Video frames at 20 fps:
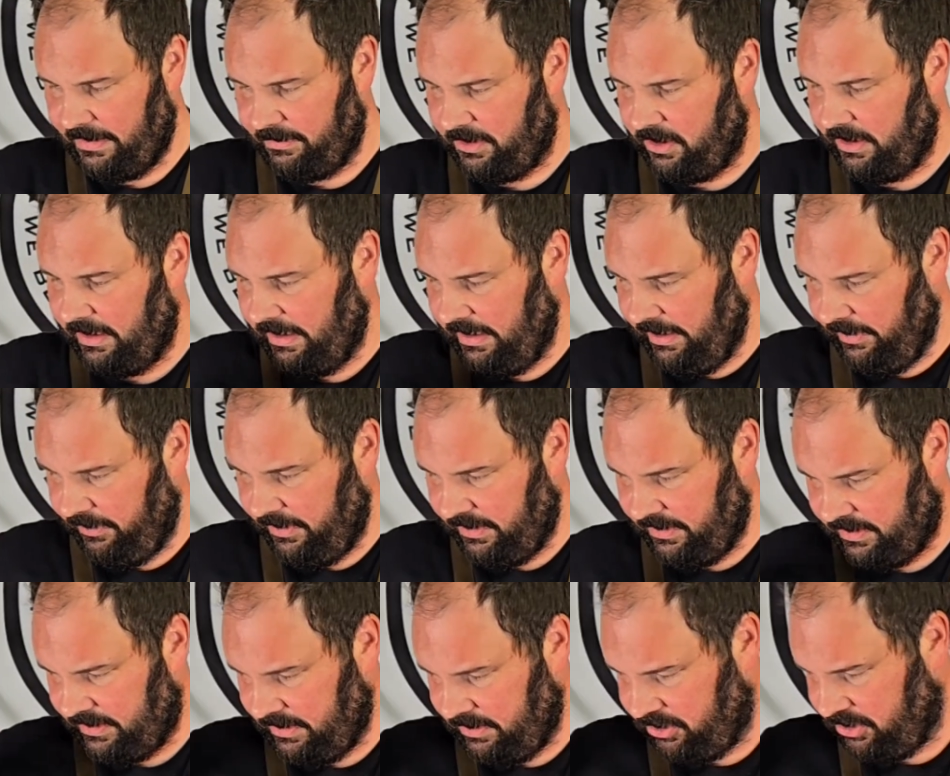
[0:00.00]
I'm gonna leave
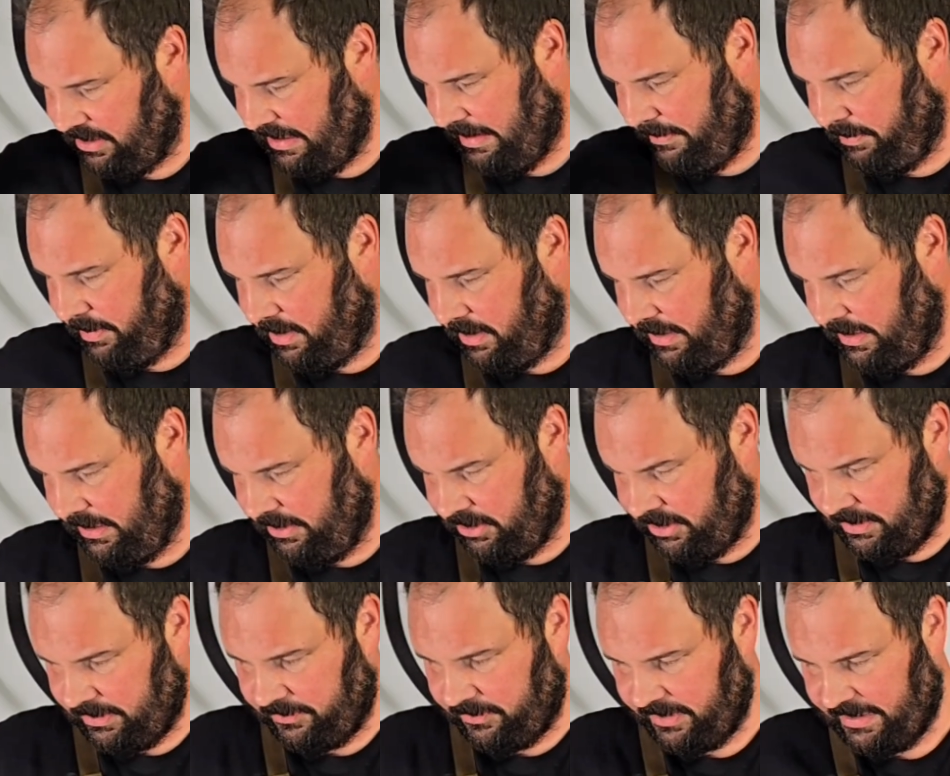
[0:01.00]
this strap on here
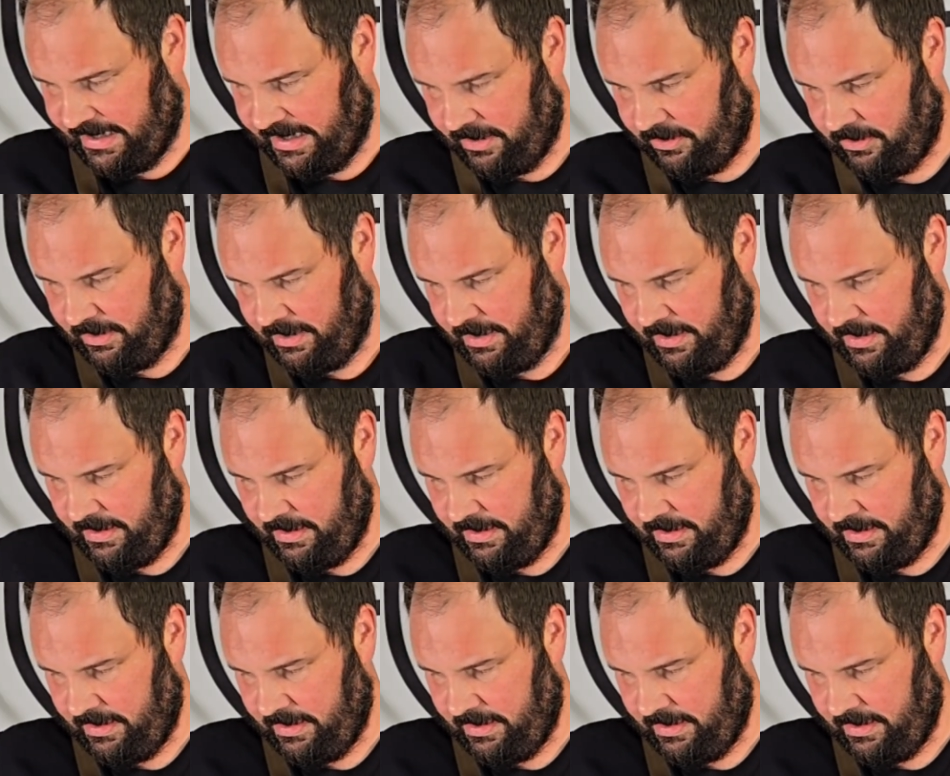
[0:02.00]
just for now,